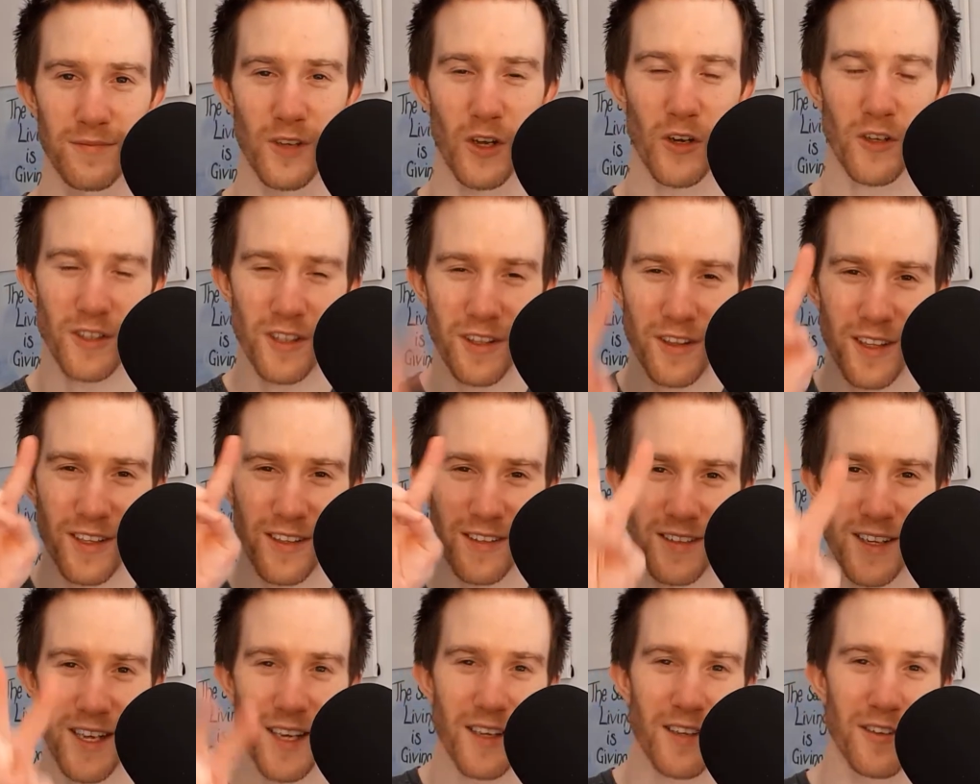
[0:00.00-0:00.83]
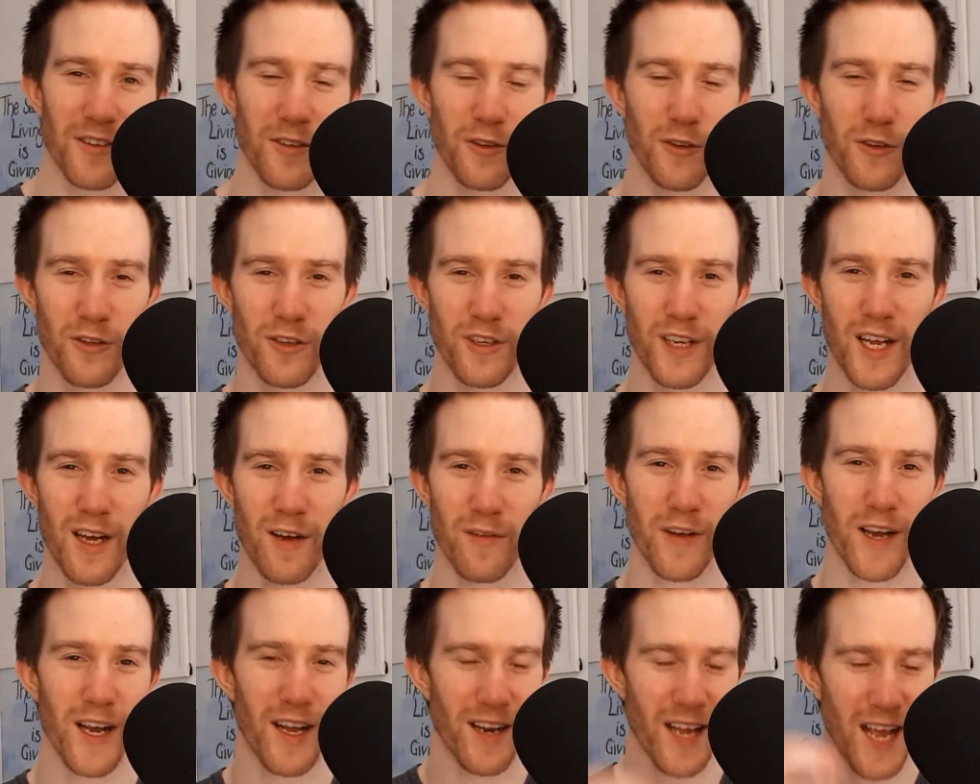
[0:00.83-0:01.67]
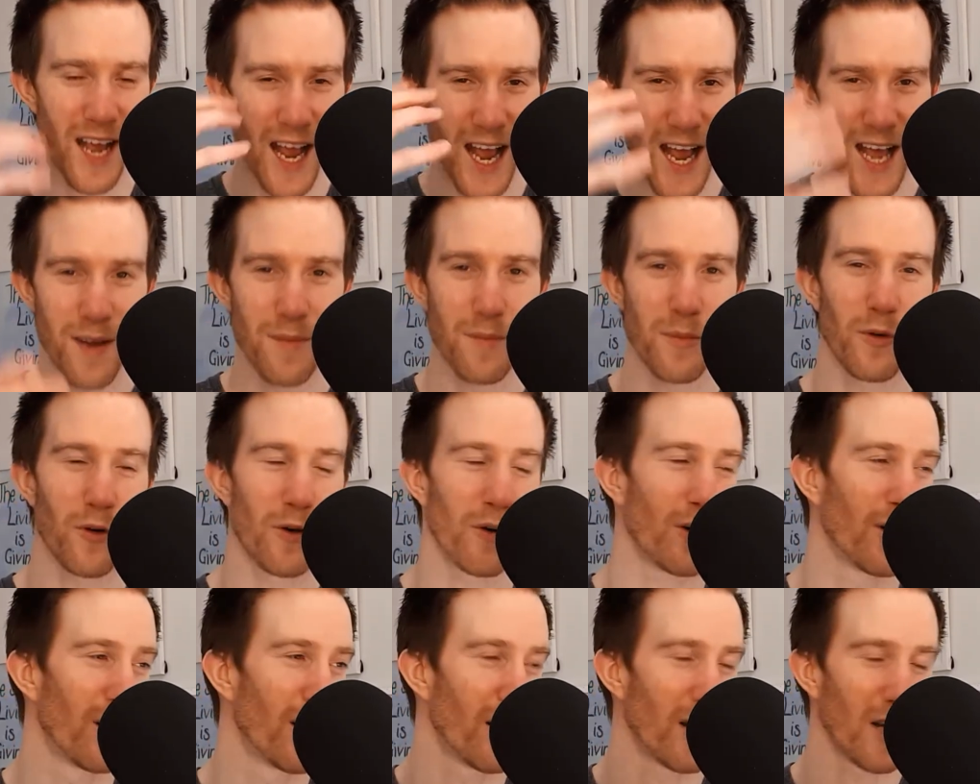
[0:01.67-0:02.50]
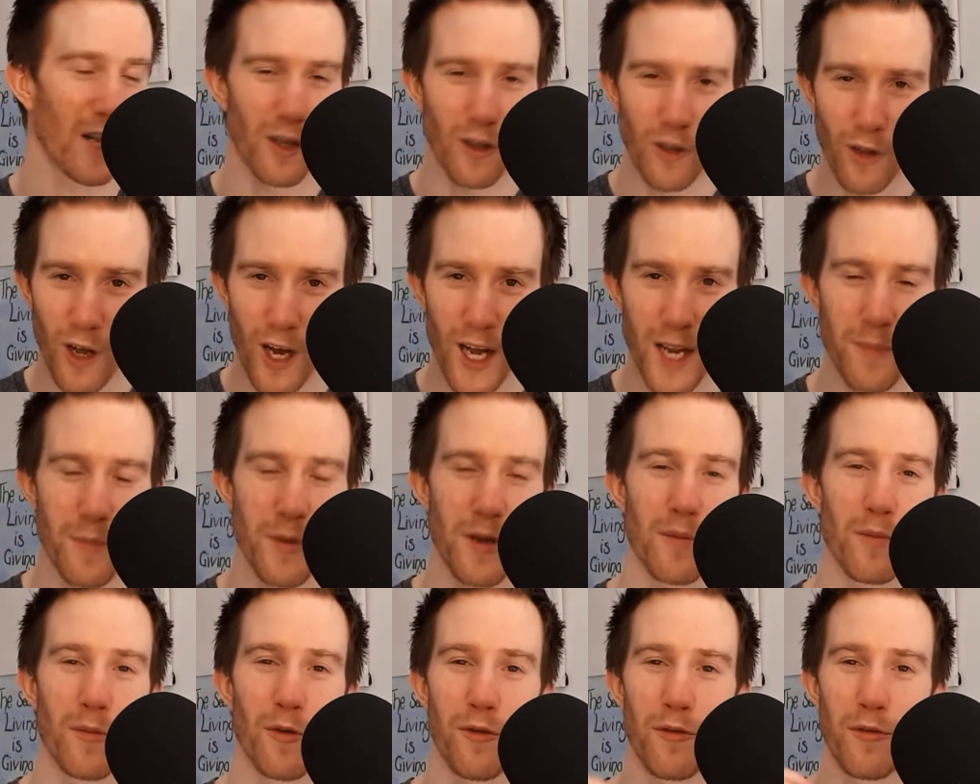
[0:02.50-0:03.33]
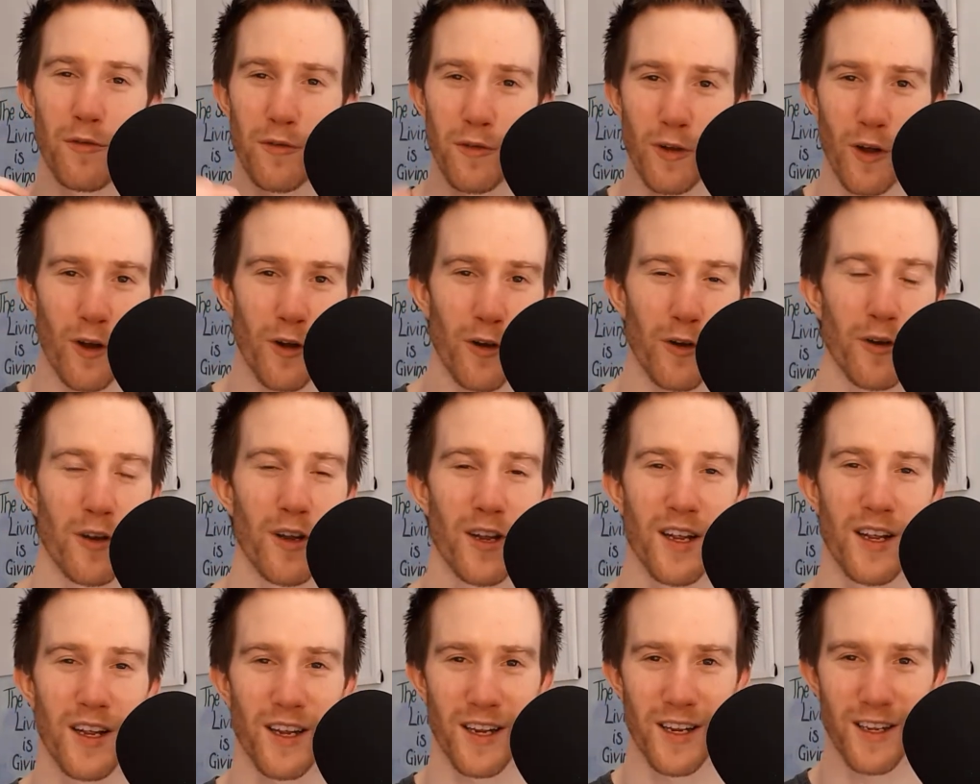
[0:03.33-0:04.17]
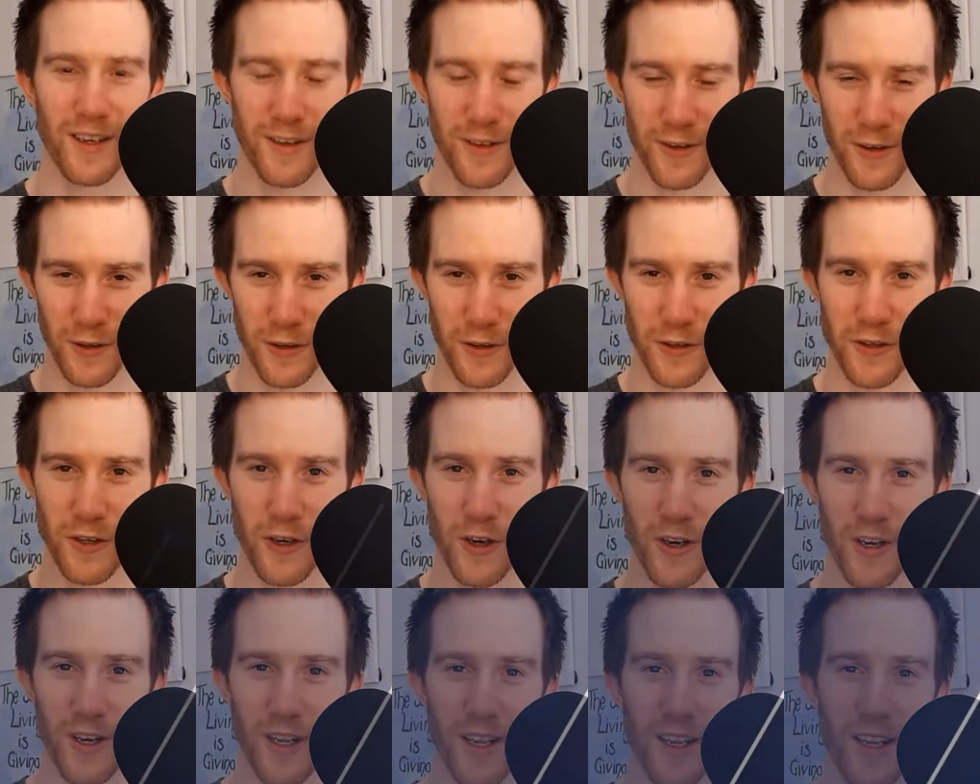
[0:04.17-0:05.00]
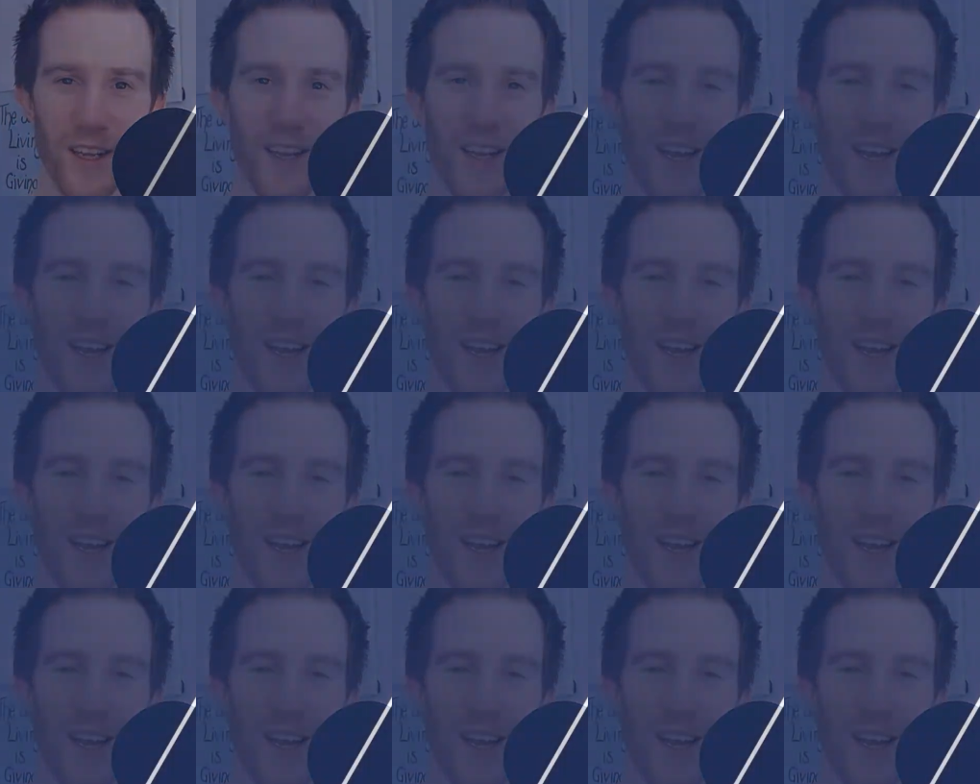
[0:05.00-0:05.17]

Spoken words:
Onto the second solution now of how to add more alignment, more flow into your journey,